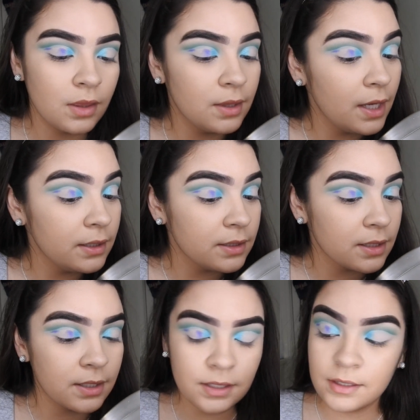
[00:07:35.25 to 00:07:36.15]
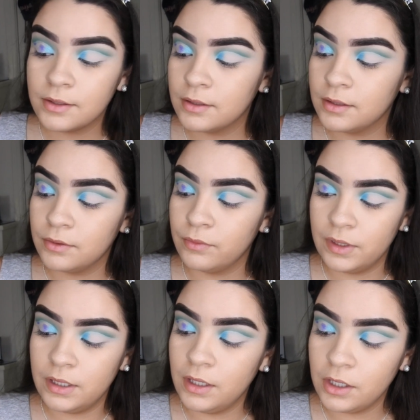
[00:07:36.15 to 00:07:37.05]
That is
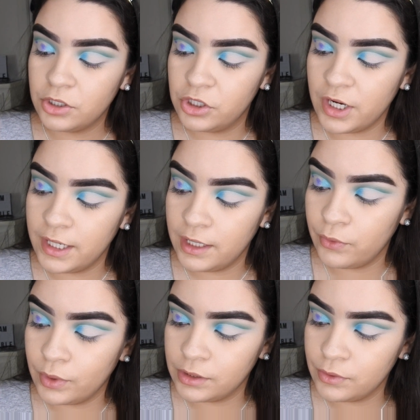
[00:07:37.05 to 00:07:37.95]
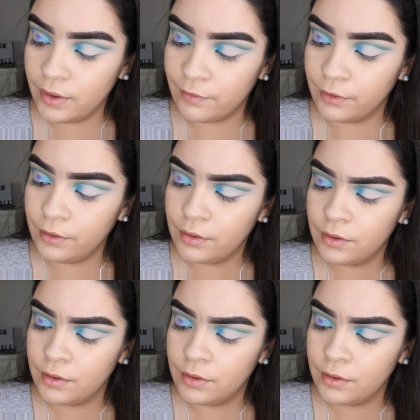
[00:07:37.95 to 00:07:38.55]
really not shiny whatsoever.